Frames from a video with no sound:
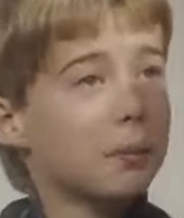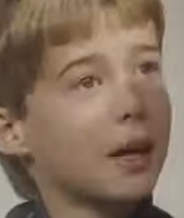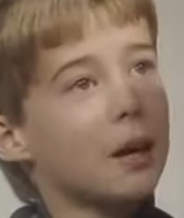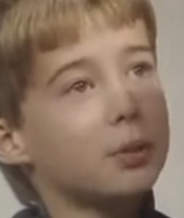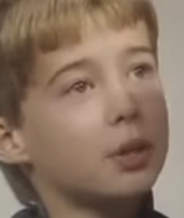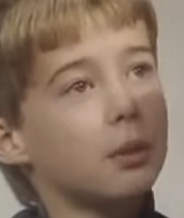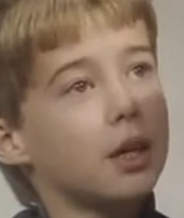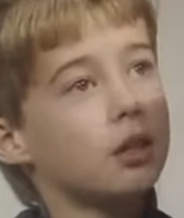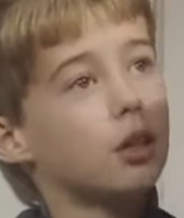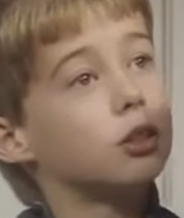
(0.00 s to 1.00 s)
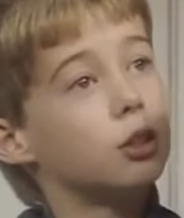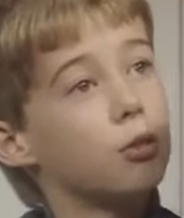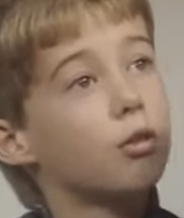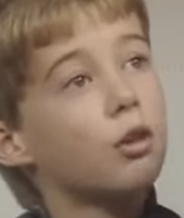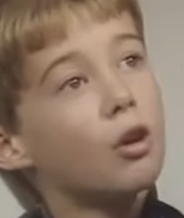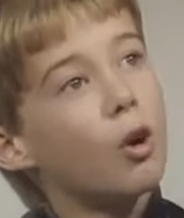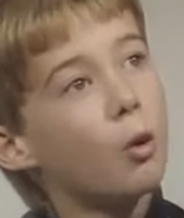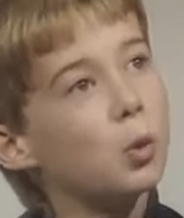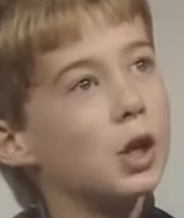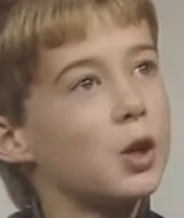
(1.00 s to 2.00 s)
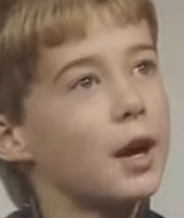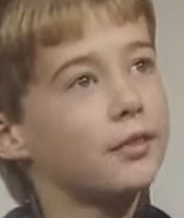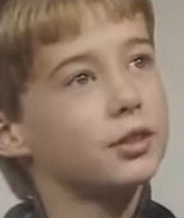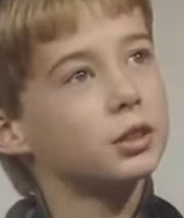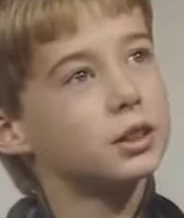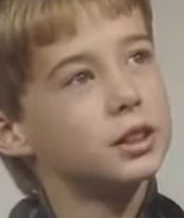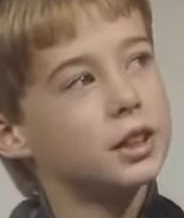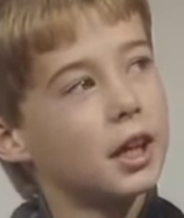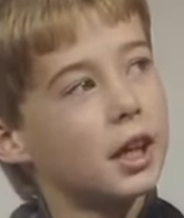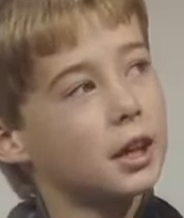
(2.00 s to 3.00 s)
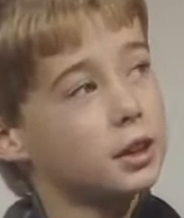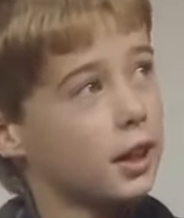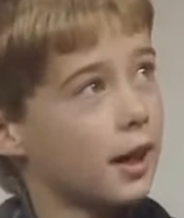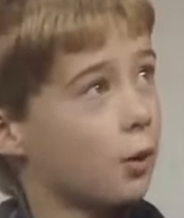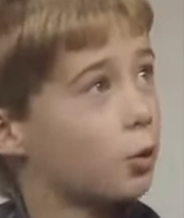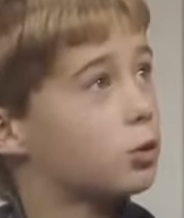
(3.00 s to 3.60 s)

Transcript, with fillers: you be able to mend her tooth? Or will you have to dig it out?